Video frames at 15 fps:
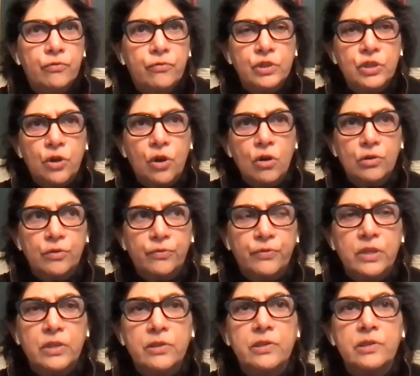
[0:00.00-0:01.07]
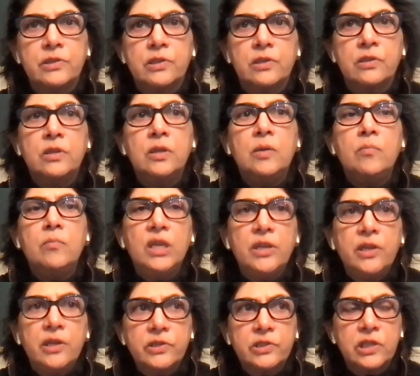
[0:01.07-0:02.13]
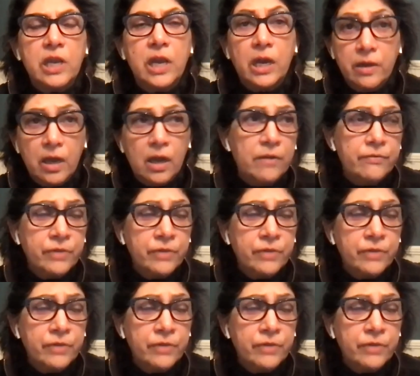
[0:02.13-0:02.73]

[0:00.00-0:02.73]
photography, there's an immediacy. I